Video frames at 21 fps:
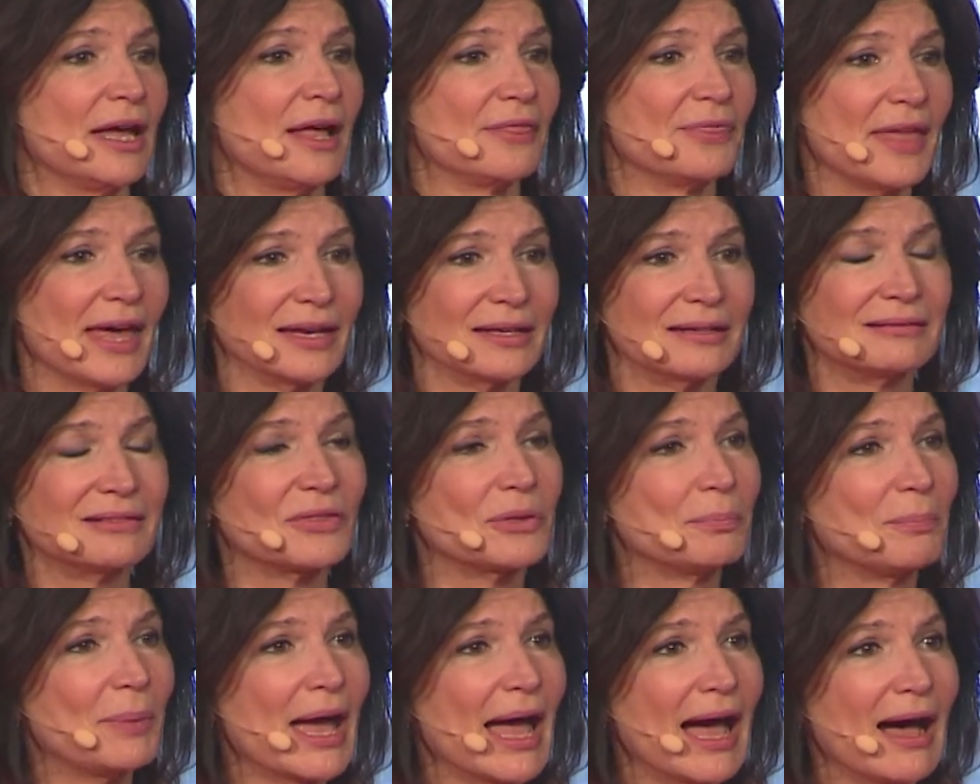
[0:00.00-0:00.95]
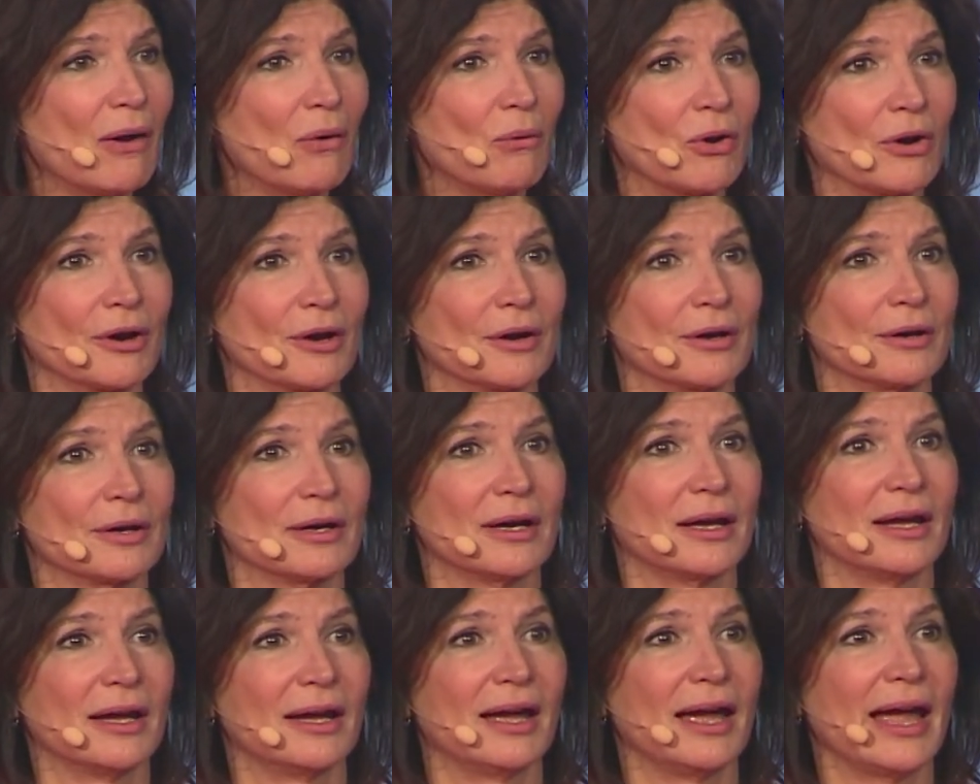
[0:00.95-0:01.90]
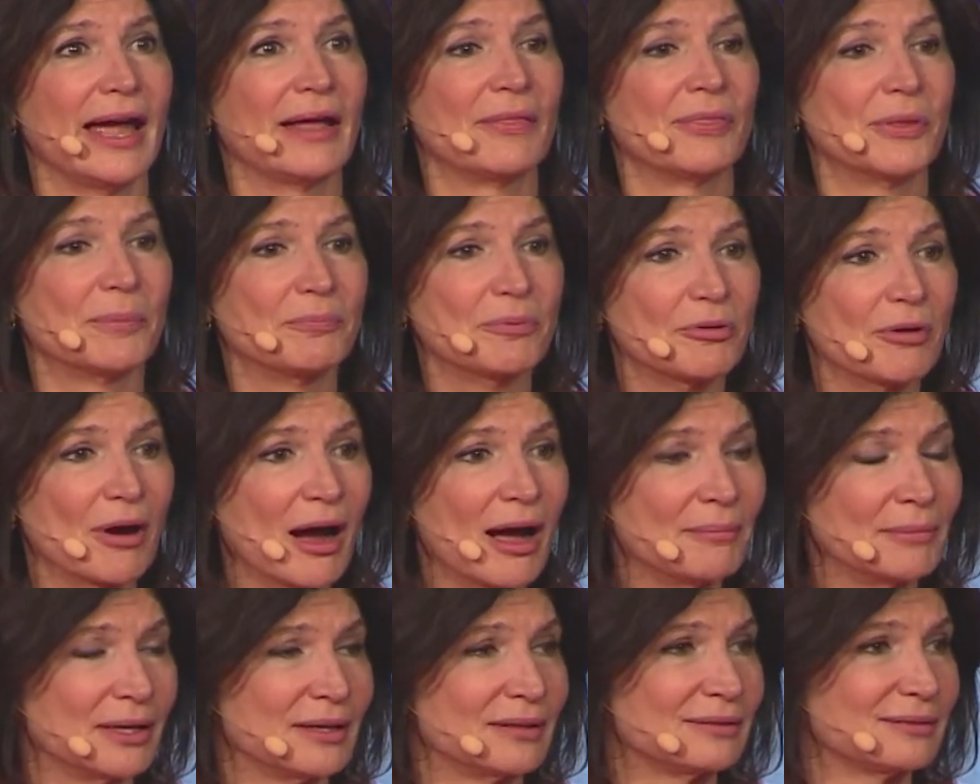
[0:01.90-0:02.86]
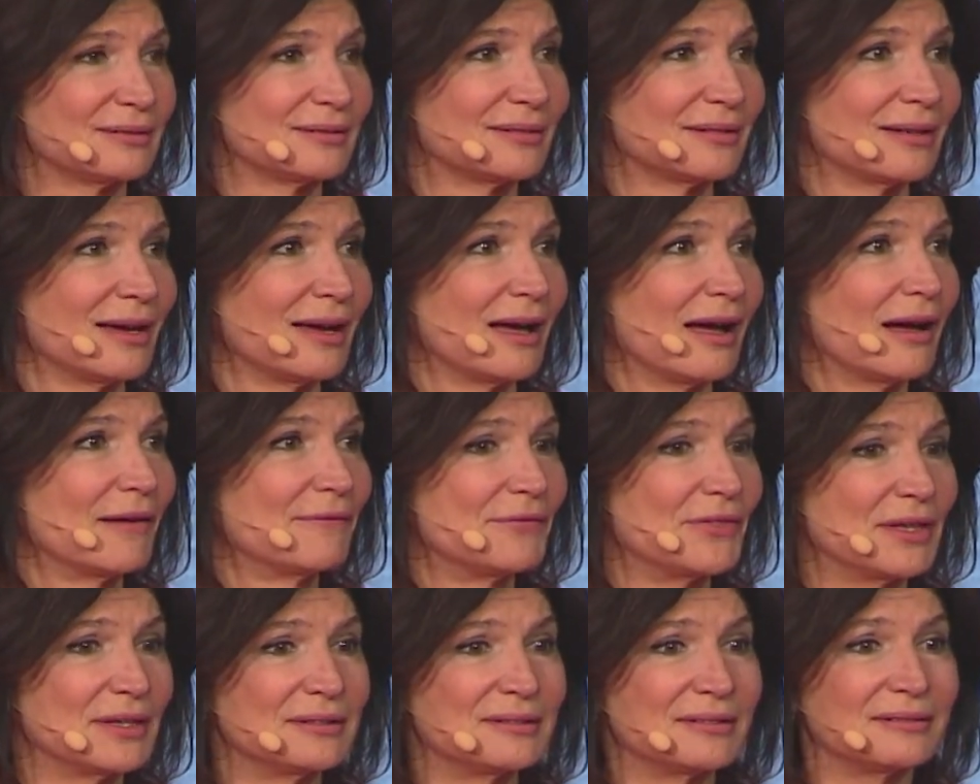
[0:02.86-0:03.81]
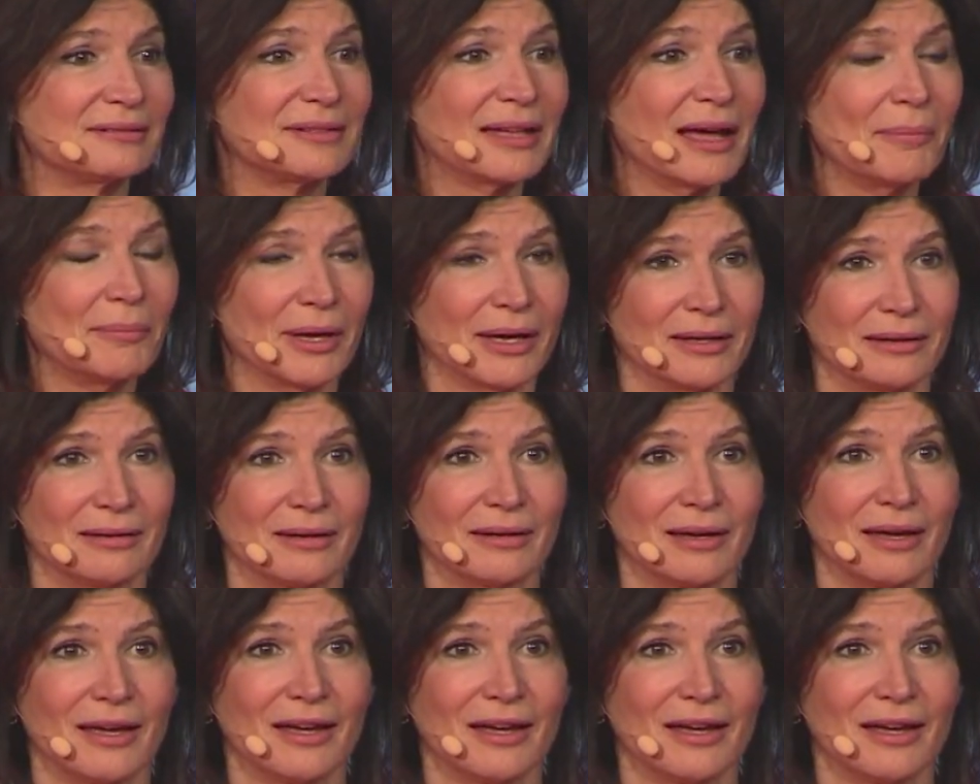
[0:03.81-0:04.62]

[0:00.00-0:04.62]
That is the power and the promise of this summit.